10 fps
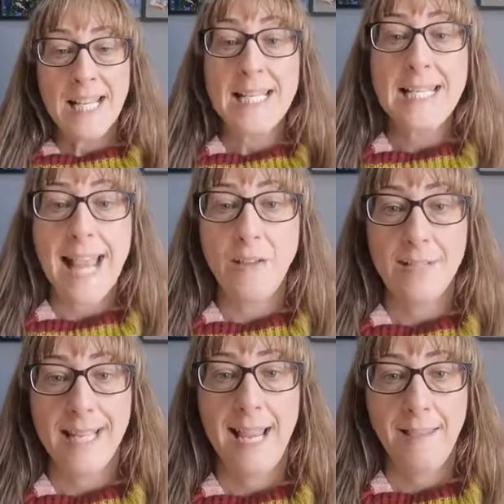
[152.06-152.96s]

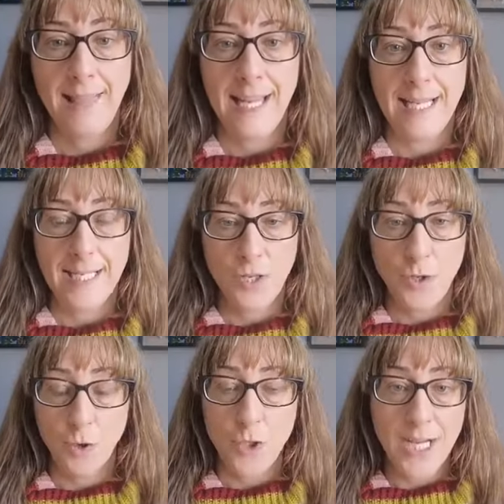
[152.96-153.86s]
salesy things
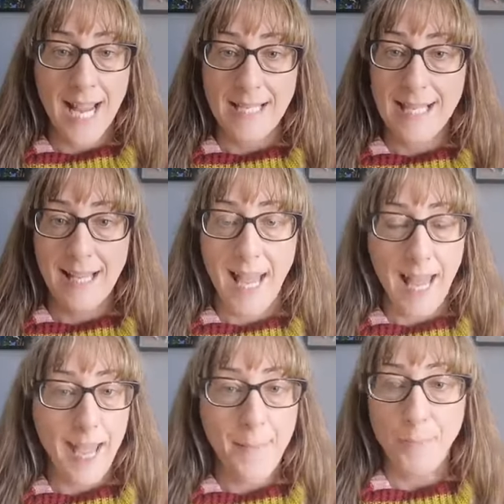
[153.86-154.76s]
such as
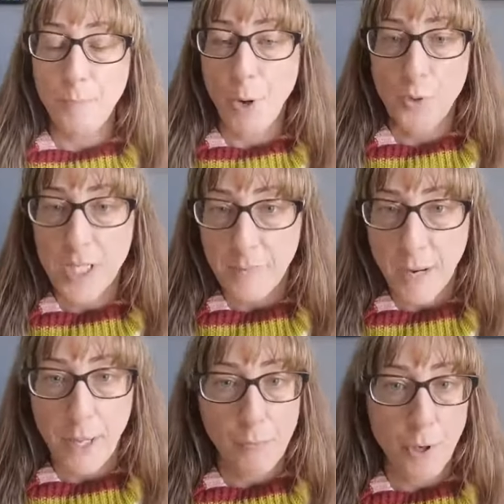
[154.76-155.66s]
um, posting
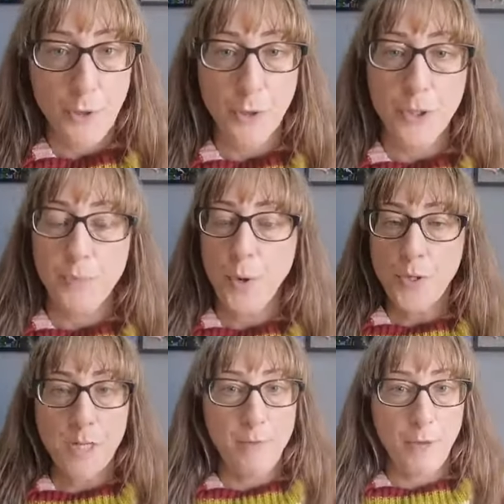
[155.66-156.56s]
about the products,
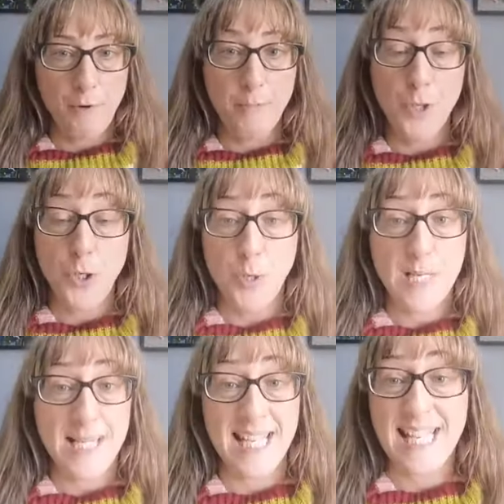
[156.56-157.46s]
posting about their
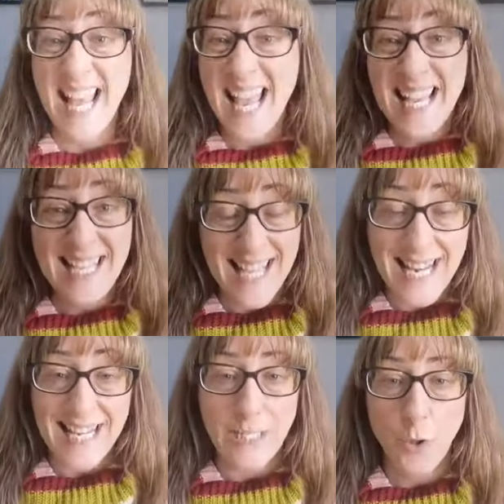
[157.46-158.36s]
opportunities,
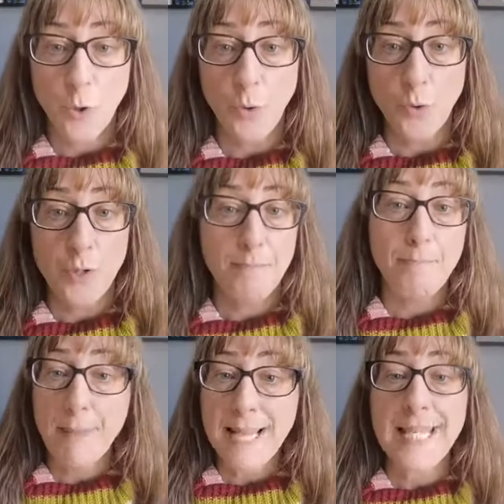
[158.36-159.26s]
sending cold
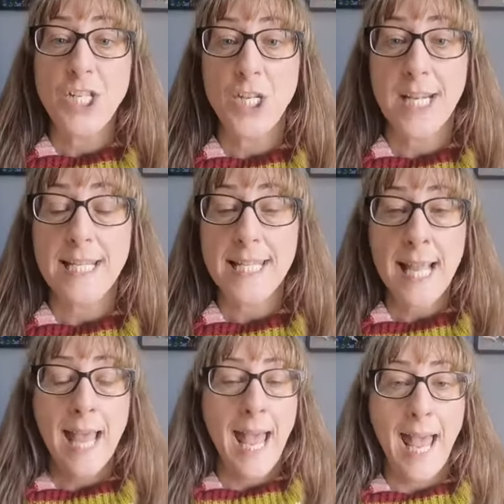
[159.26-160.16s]
messages,